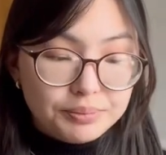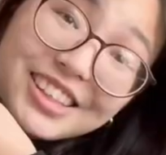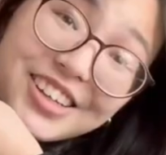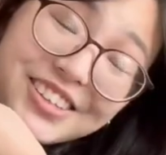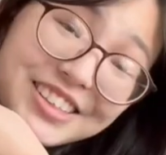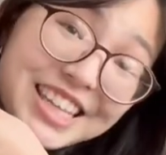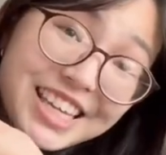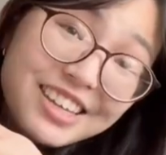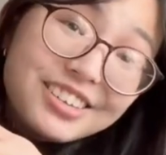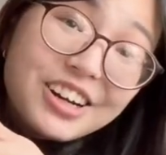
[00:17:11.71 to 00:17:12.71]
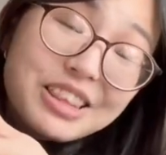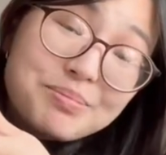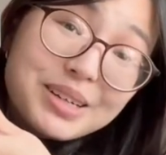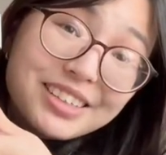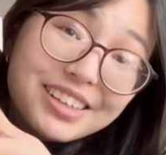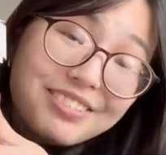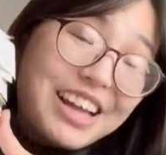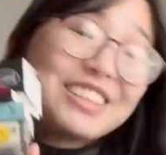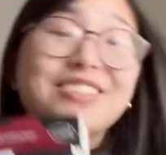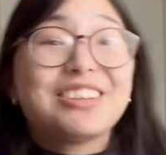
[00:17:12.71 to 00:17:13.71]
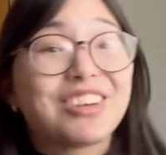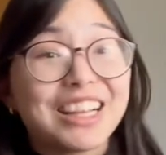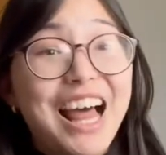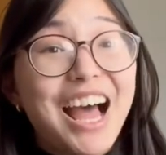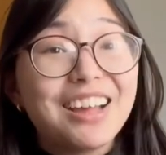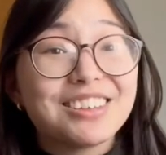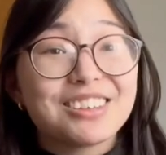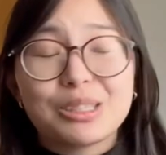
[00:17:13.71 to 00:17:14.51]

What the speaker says: So these are the books that I've had to read for class,